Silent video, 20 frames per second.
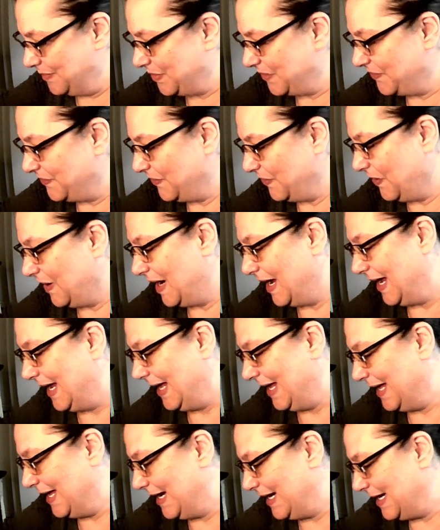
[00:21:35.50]
before I
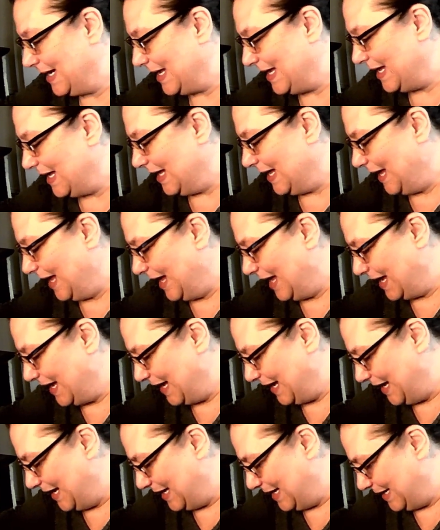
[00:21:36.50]
get
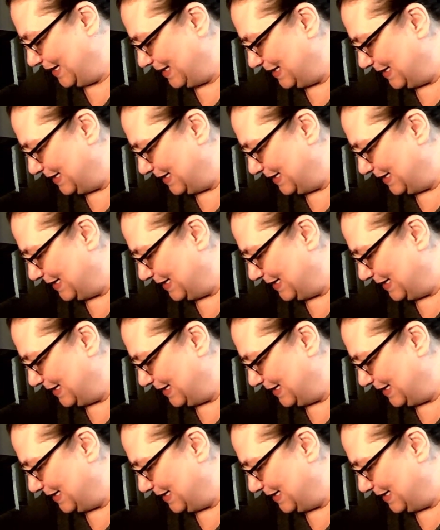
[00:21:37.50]
uh,